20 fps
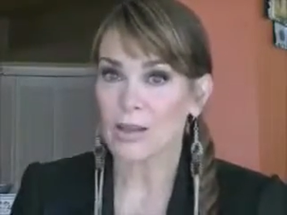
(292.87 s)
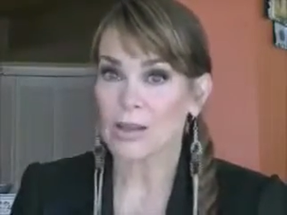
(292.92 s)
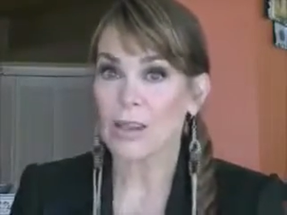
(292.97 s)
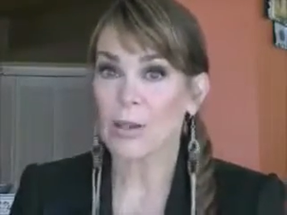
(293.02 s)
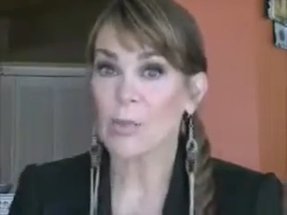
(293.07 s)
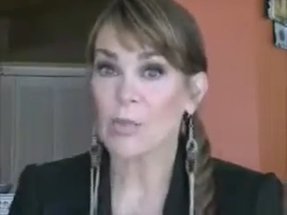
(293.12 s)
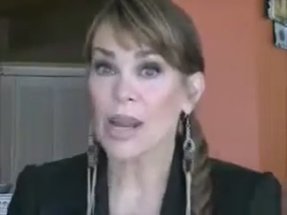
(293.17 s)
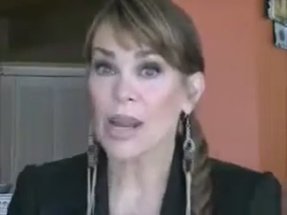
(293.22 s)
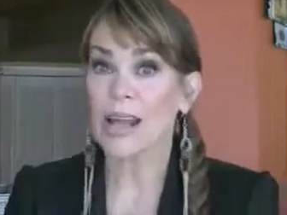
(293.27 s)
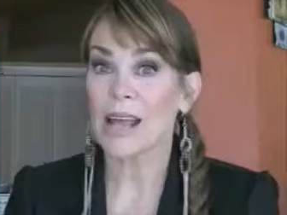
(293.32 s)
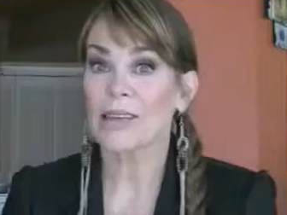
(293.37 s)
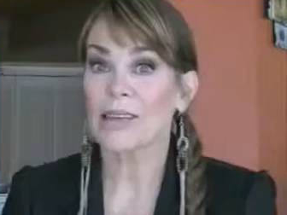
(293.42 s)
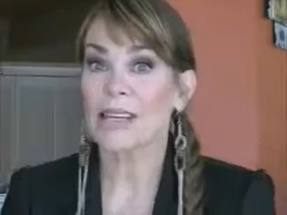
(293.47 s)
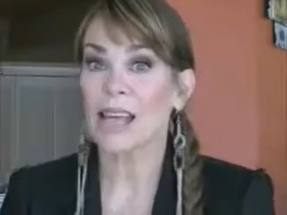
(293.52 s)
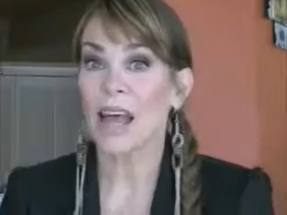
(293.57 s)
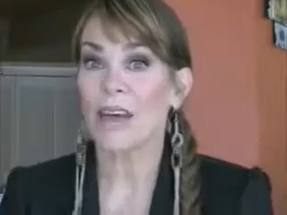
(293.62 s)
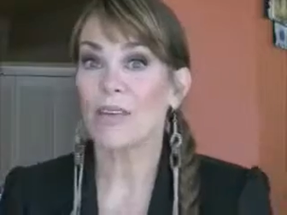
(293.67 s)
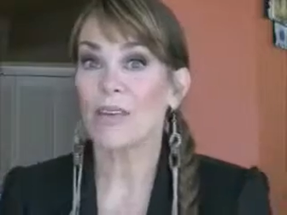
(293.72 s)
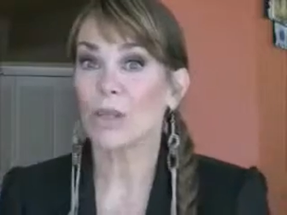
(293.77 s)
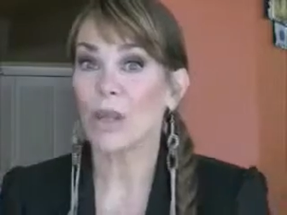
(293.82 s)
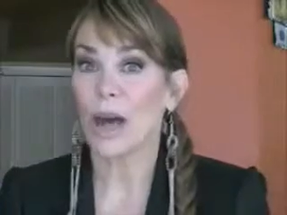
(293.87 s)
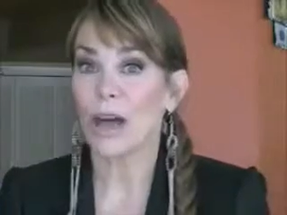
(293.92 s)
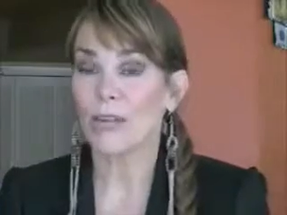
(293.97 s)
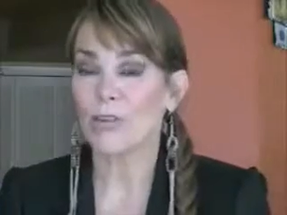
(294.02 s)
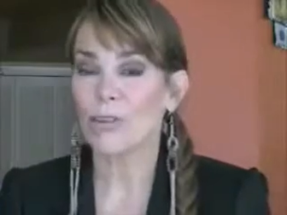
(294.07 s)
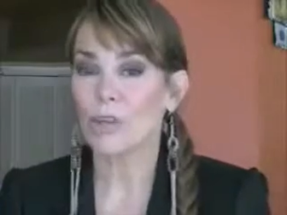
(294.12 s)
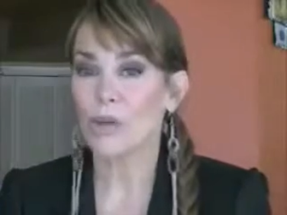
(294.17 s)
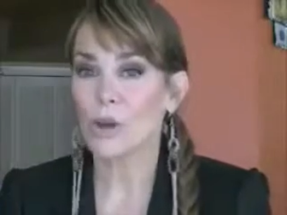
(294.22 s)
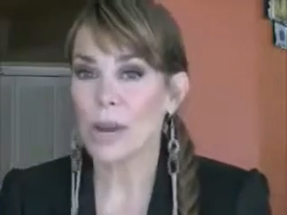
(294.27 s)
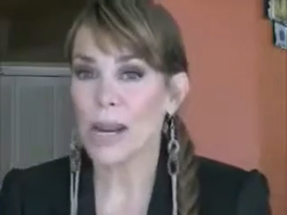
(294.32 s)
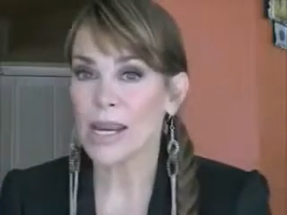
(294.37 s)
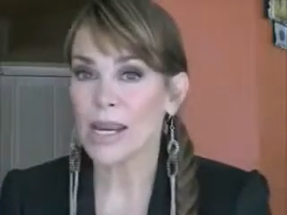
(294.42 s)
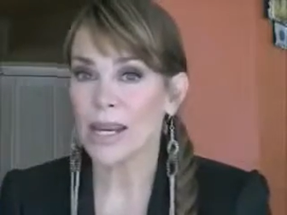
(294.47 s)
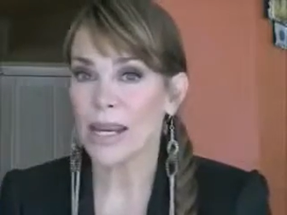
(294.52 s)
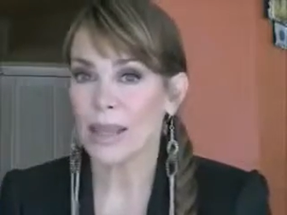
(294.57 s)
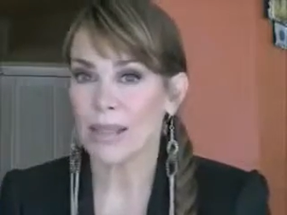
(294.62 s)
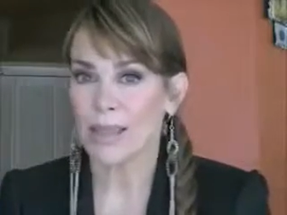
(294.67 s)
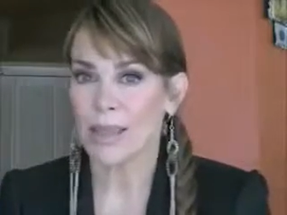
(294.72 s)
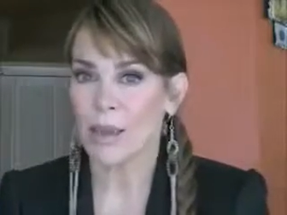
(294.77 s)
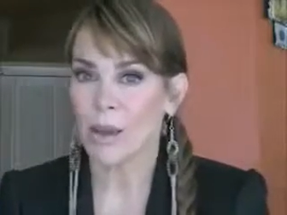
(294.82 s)
Someone has to have a lot of
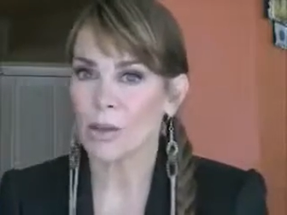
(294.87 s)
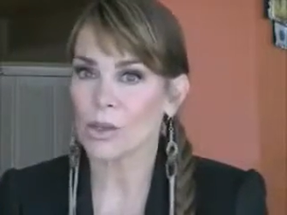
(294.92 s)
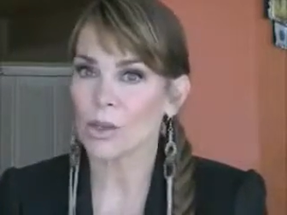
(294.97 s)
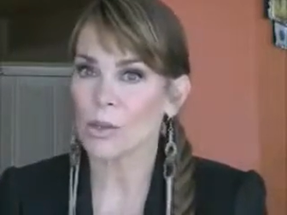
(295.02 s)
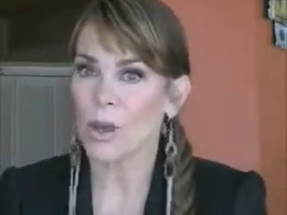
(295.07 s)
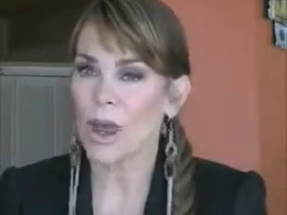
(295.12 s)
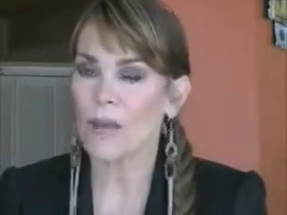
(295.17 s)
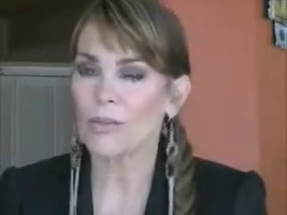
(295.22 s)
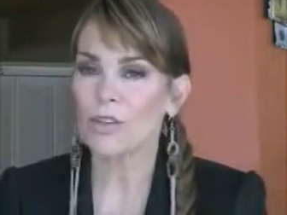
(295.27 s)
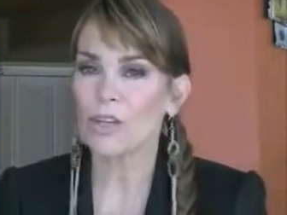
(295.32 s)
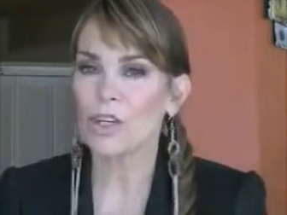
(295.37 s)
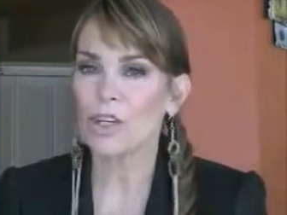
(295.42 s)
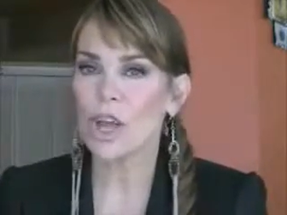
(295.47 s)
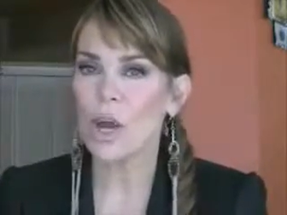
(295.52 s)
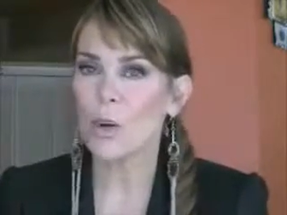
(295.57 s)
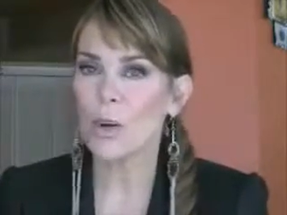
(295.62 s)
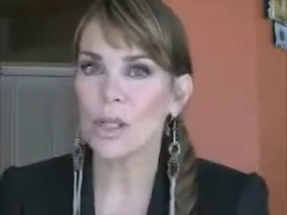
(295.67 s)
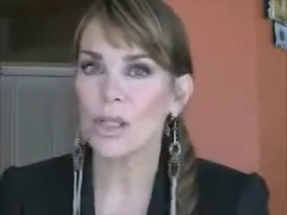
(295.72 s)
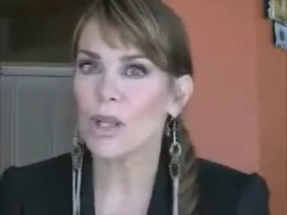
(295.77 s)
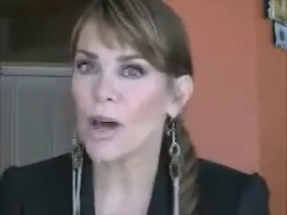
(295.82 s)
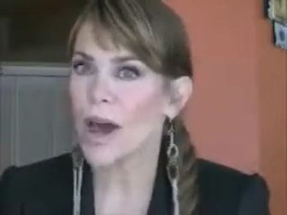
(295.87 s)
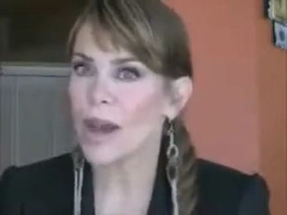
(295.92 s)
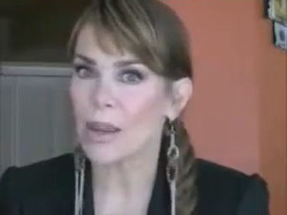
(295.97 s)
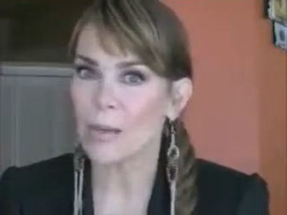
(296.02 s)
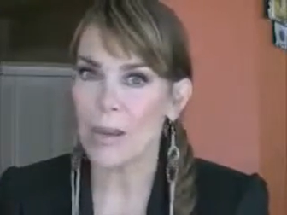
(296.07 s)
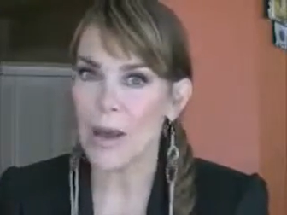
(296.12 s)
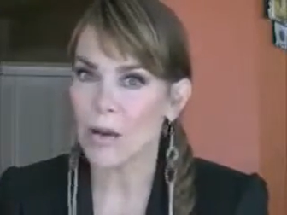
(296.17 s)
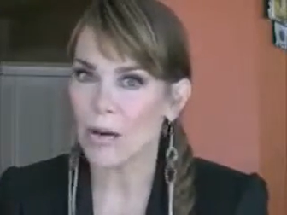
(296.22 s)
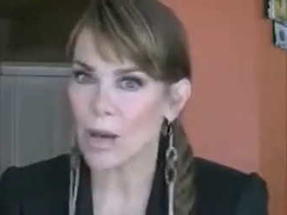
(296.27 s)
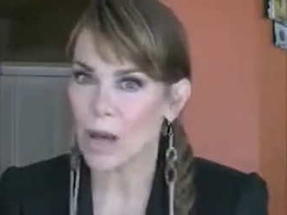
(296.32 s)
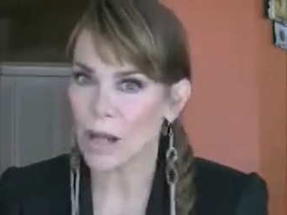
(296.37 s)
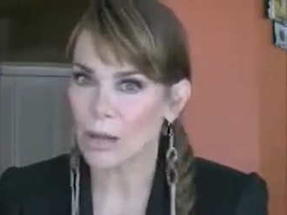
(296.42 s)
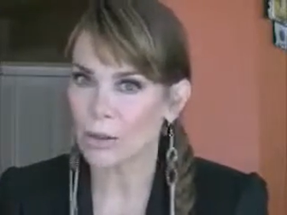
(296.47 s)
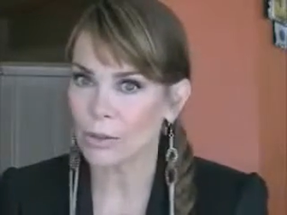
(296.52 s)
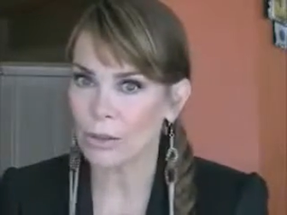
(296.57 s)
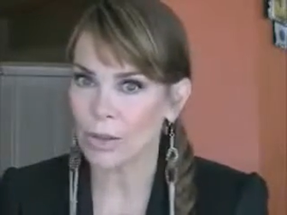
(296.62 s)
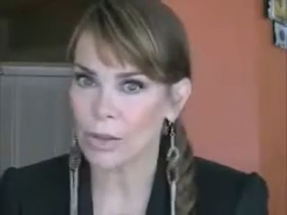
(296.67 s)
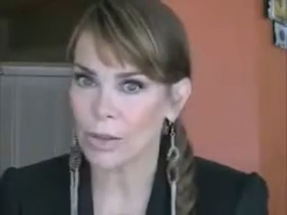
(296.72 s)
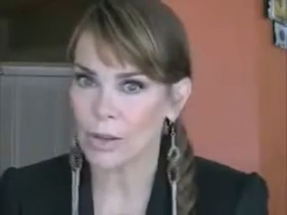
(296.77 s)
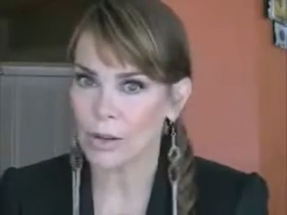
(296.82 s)
training. They also have to know a lot about
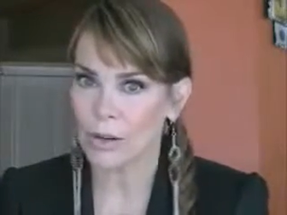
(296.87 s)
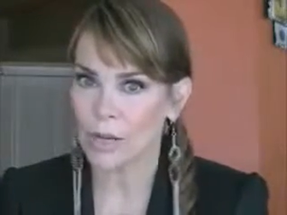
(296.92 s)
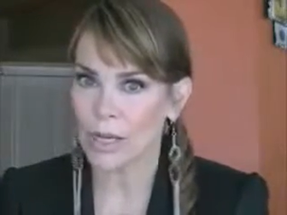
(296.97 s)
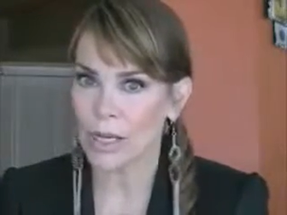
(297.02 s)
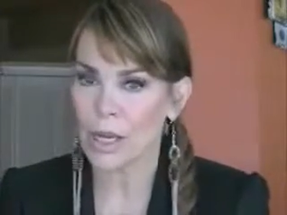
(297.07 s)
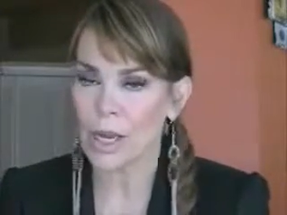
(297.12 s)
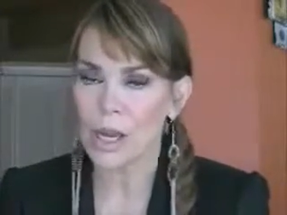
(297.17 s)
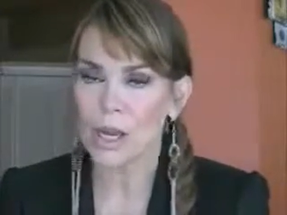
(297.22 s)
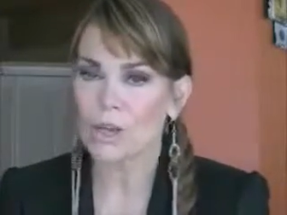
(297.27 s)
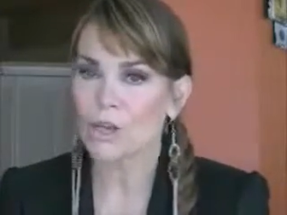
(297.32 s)
color theory.